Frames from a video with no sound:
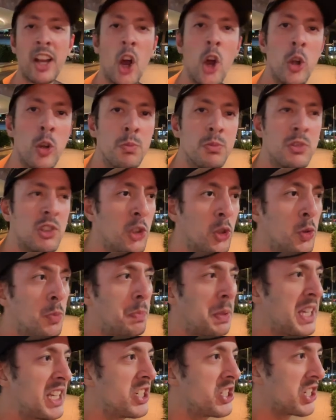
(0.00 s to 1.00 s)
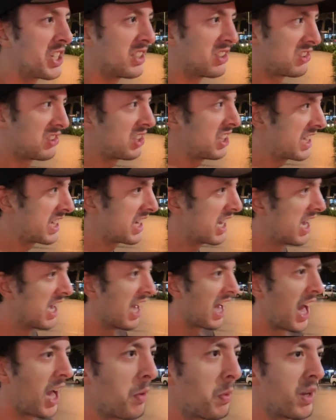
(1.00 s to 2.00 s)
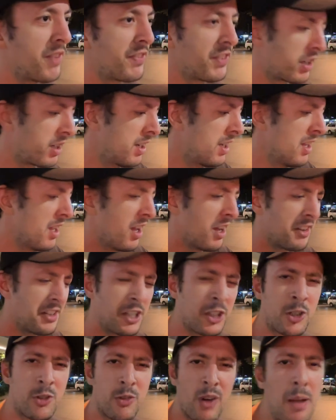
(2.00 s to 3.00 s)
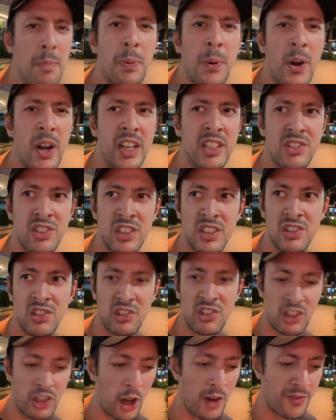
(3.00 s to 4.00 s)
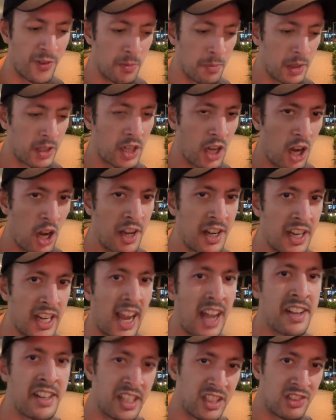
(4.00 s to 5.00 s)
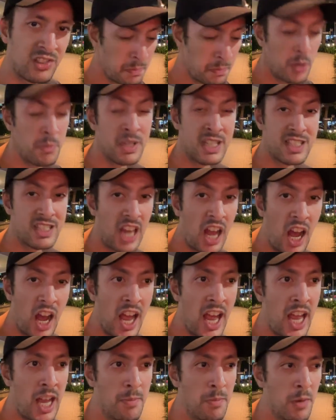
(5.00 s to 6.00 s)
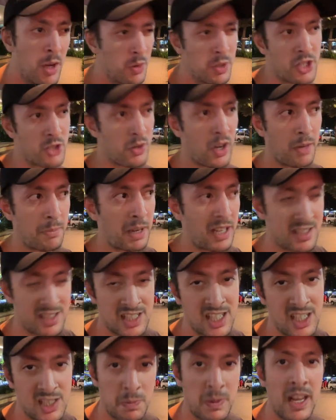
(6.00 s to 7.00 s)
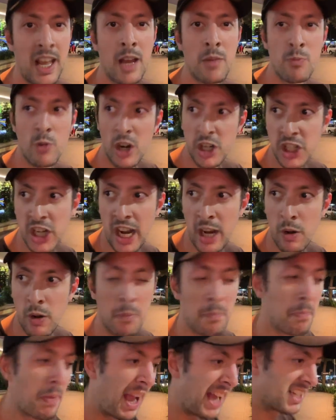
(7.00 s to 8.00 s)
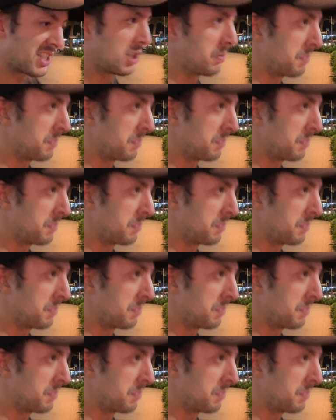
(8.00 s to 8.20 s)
home to BGC. However, the grab prices to go from Makati at this moment in time, which is around about 6 p.m. rush hour, back to